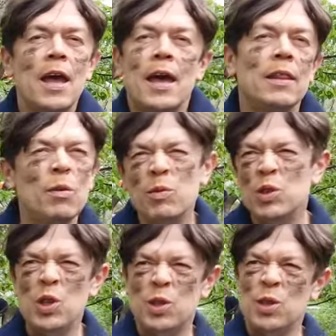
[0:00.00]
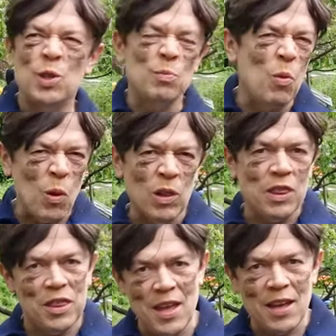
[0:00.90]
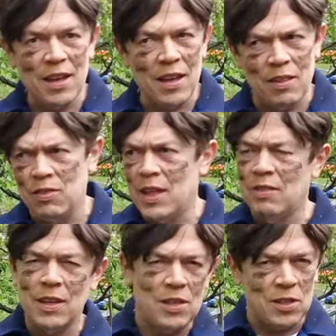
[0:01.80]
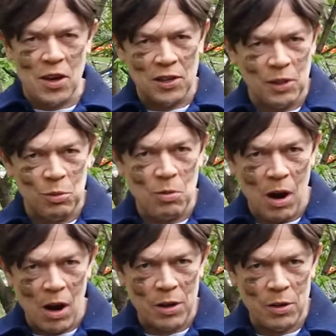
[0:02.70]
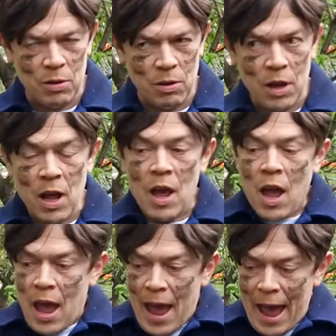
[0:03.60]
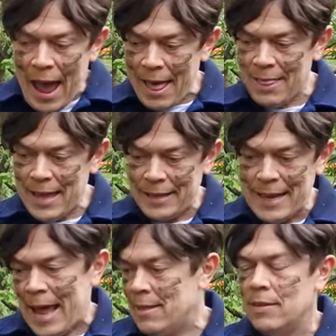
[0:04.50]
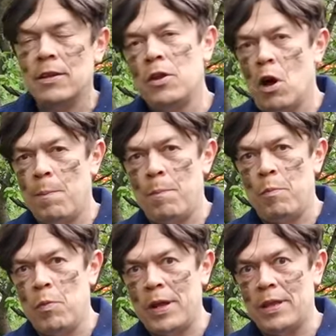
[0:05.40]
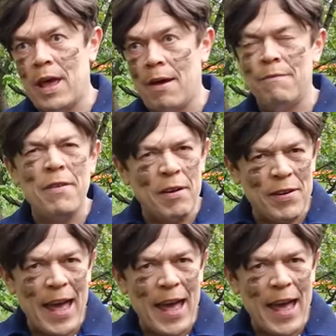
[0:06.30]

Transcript: and there was just a small thing, and then they started to argue. And it ended up with a very